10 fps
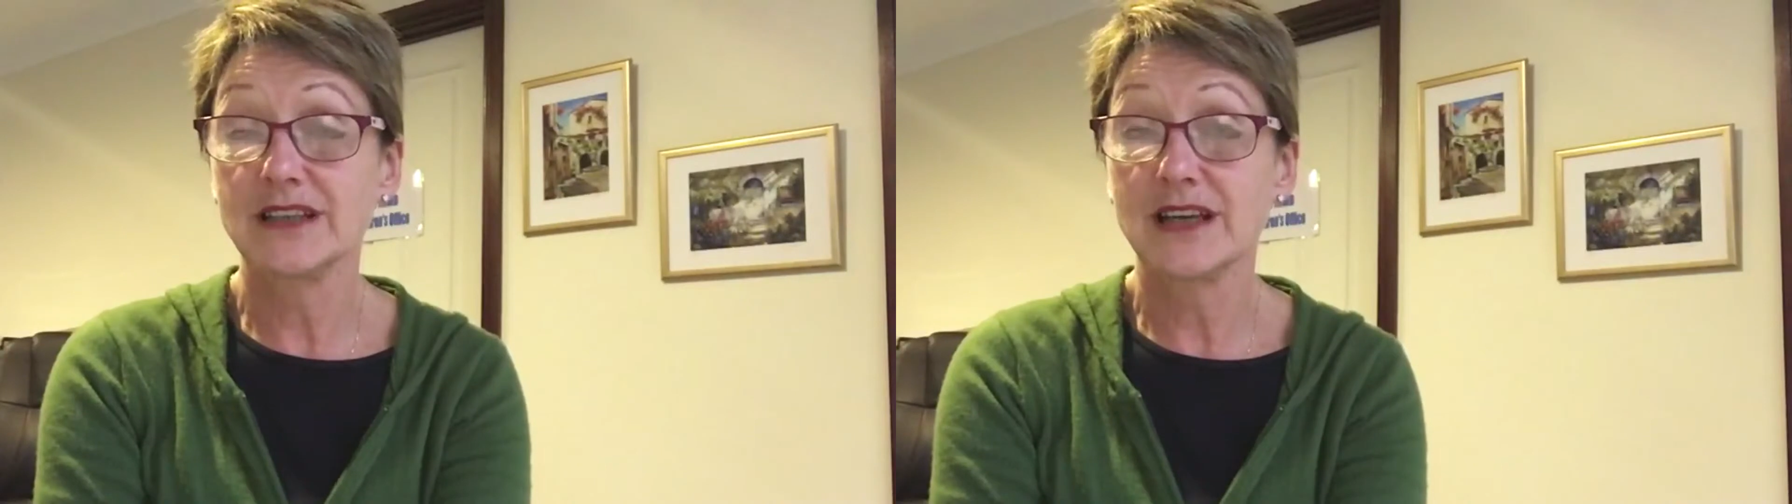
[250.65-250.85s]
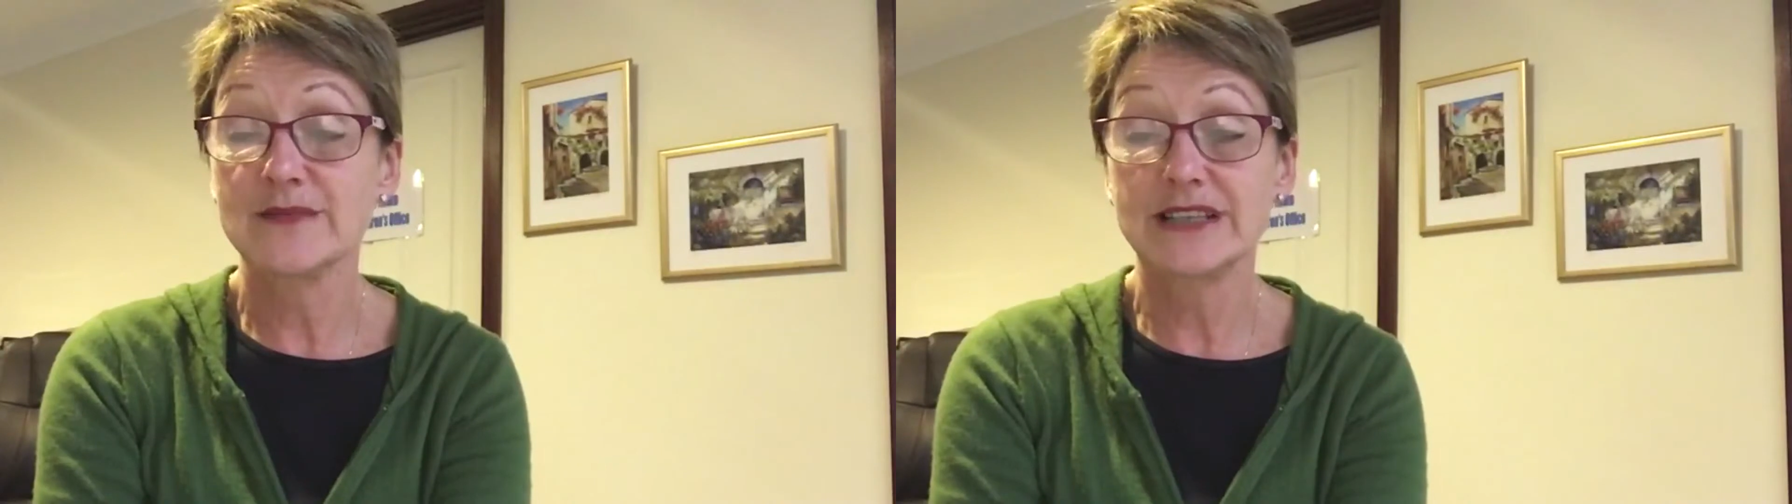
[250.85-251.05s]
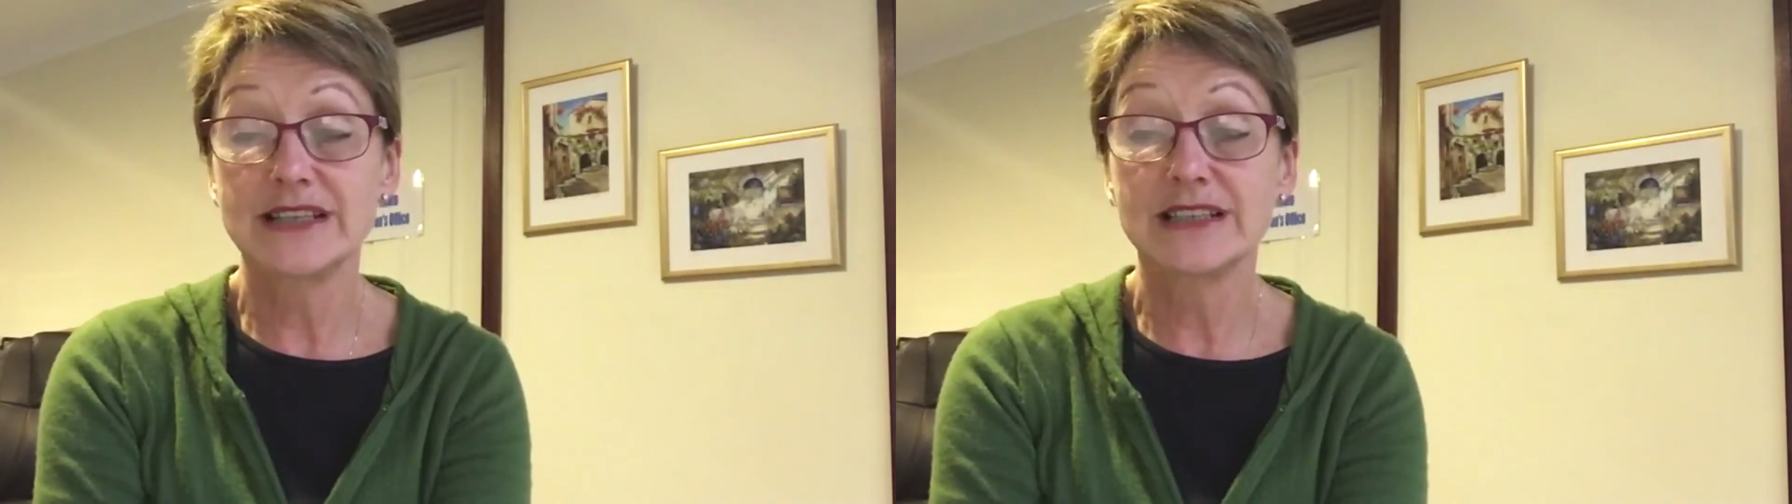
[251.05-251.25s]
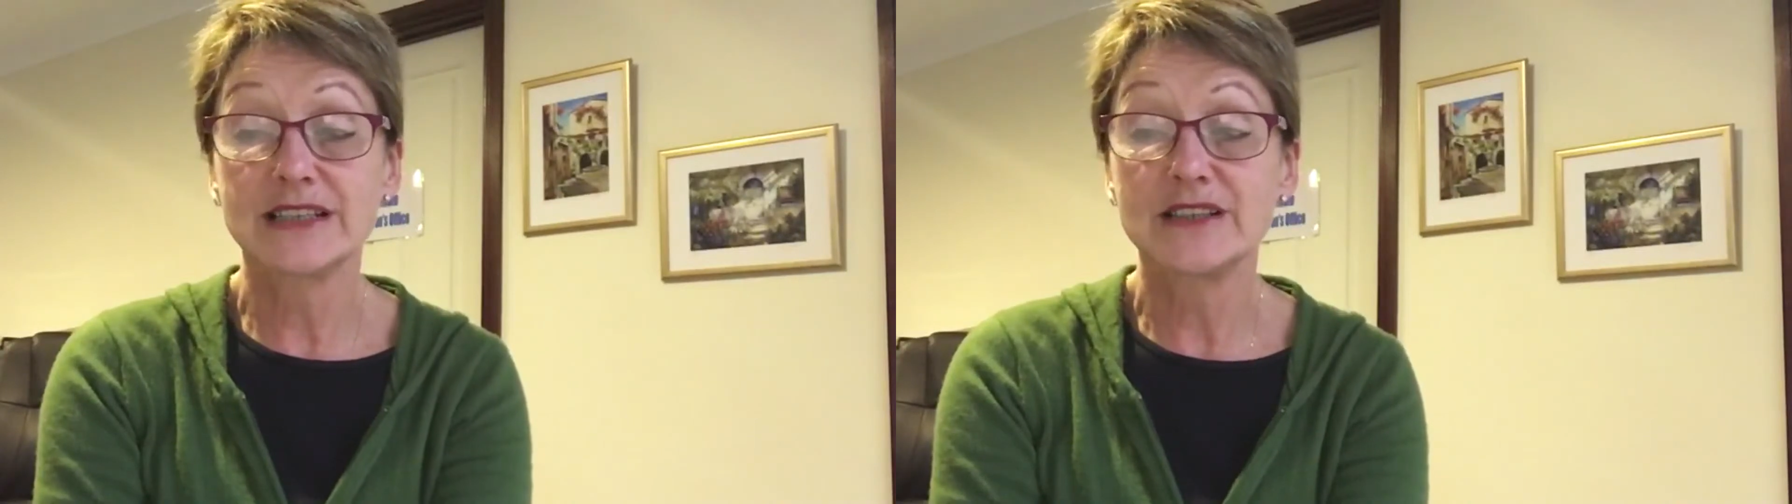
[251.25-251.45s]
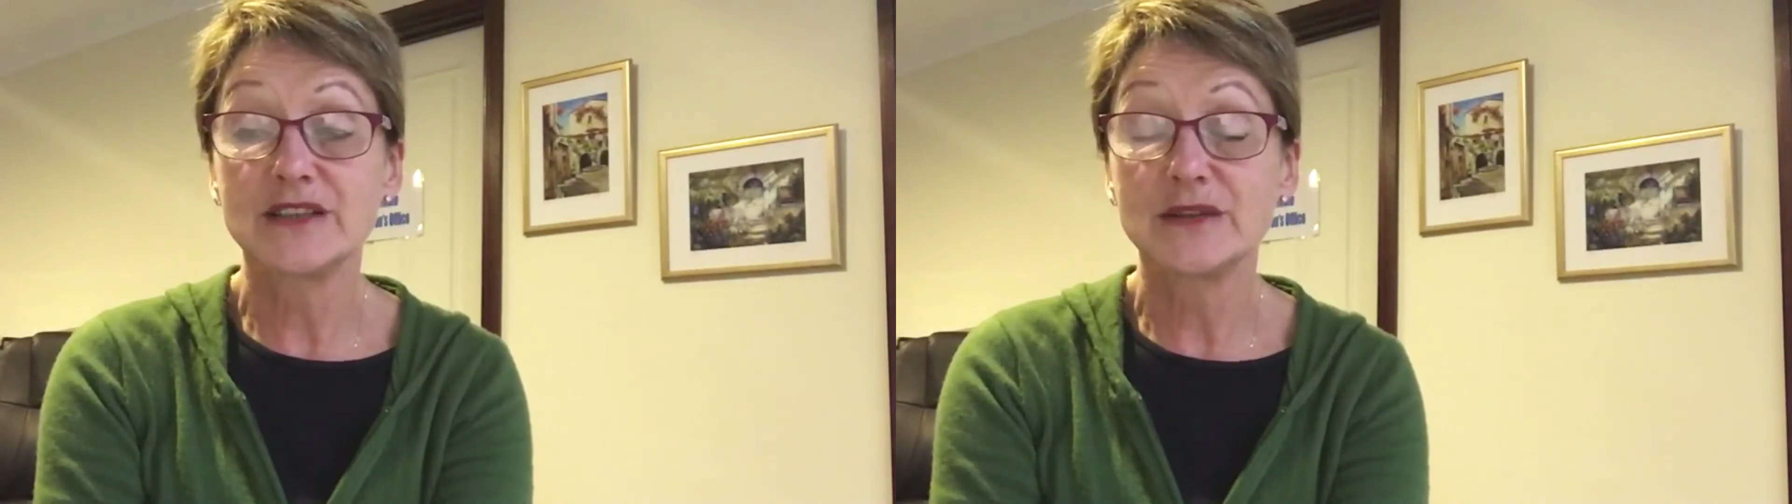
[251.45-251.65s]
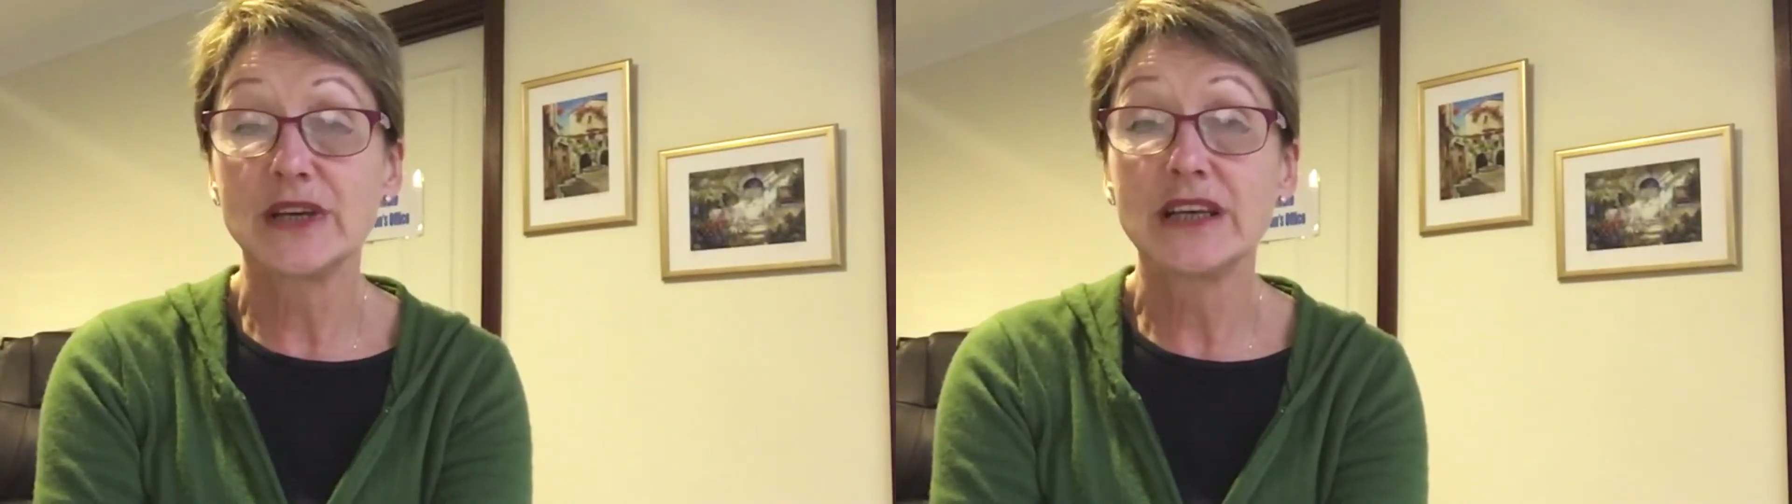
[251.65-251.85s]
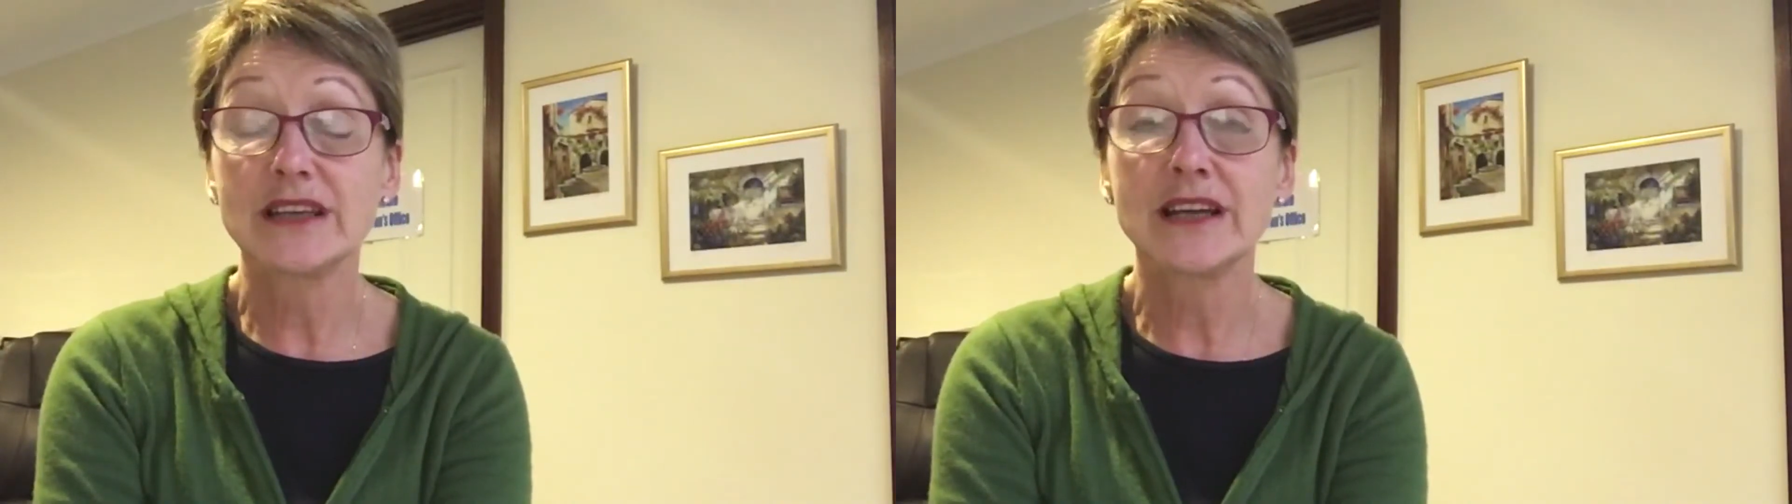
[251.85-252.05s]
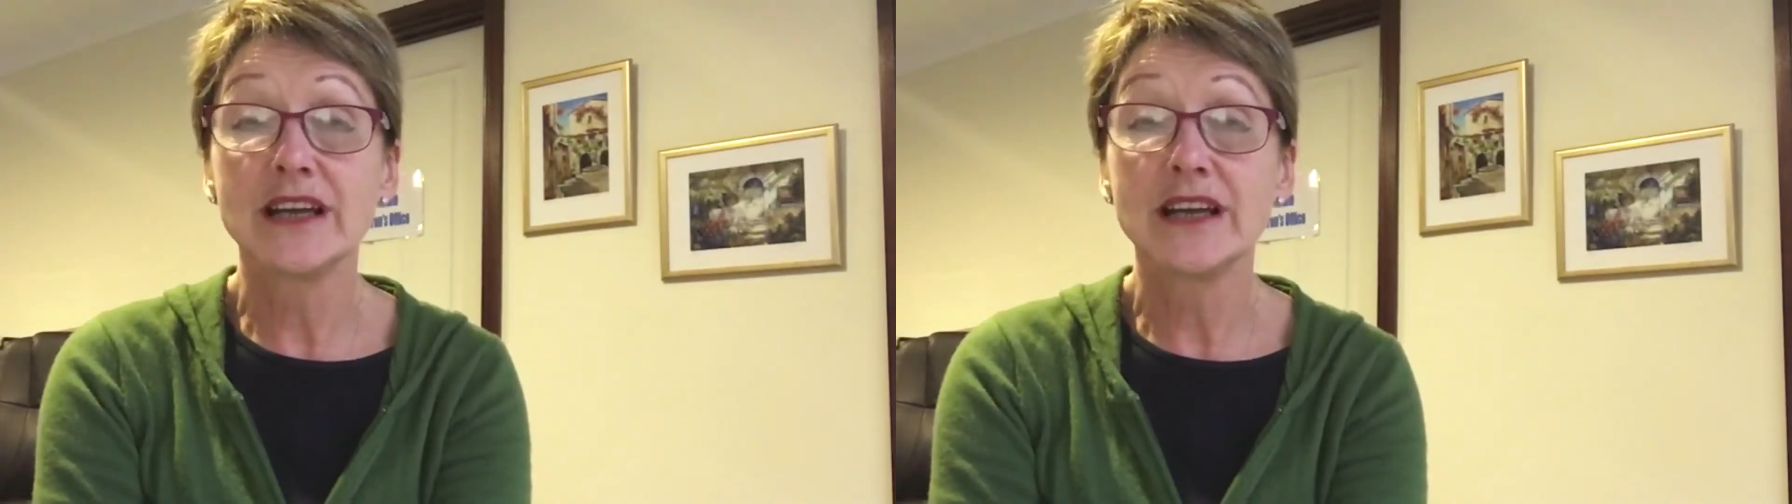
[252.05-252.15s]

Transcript: comes easily to you either.